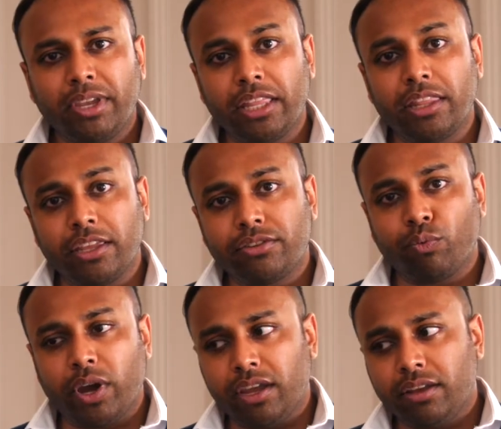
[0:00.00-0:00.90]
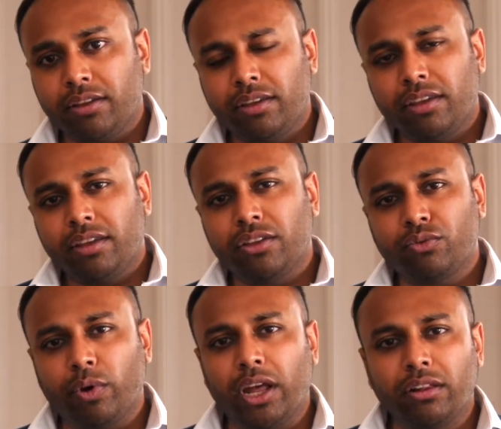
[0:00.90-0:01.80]
in this way as
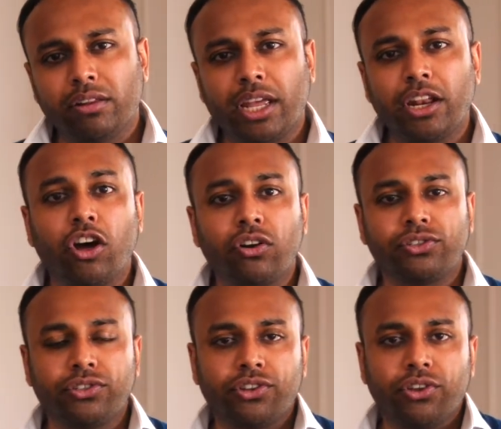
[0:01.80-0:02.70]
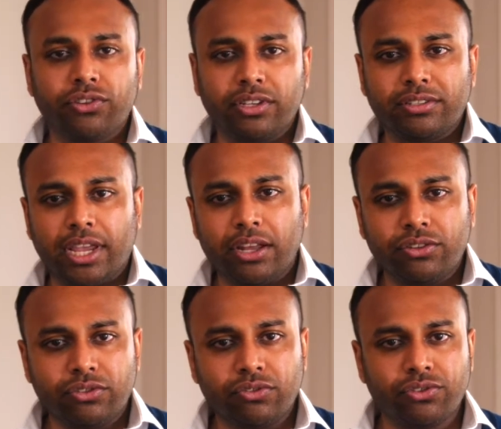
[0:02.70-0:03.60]
well, and not just using
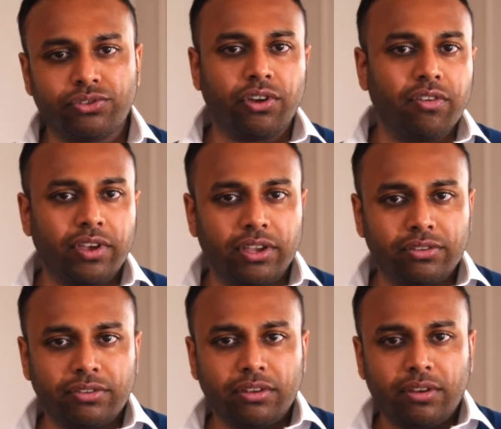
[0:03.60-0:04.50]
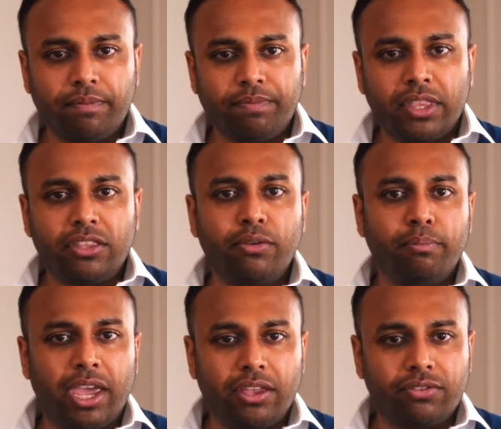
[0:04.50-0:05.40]
sales or surveys to
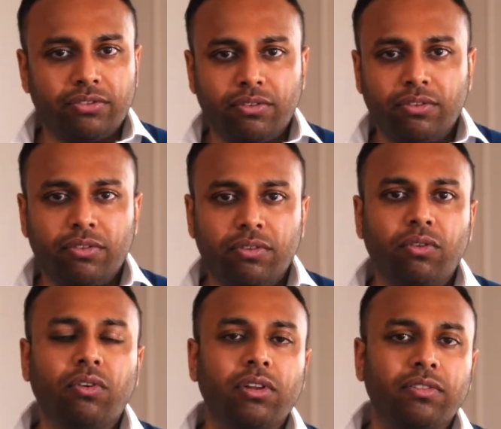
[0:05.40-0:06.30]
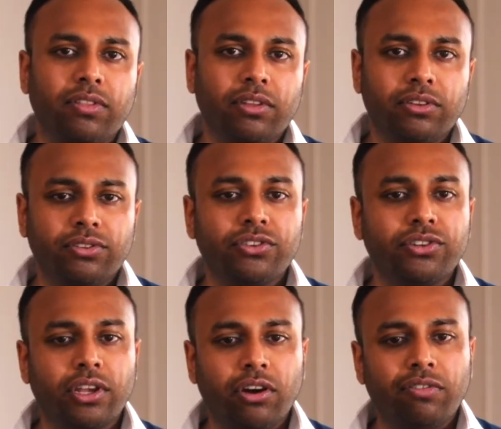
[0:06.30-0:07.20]
base all of the
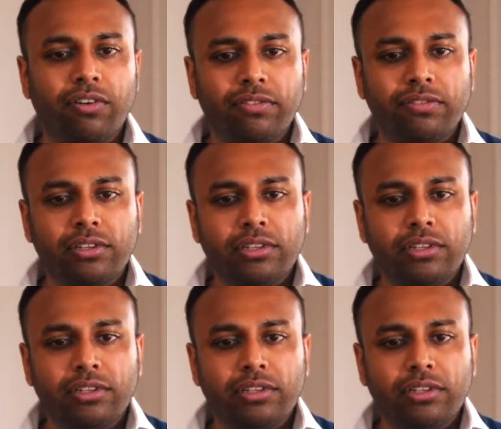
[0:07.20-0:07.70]
decisioning off of.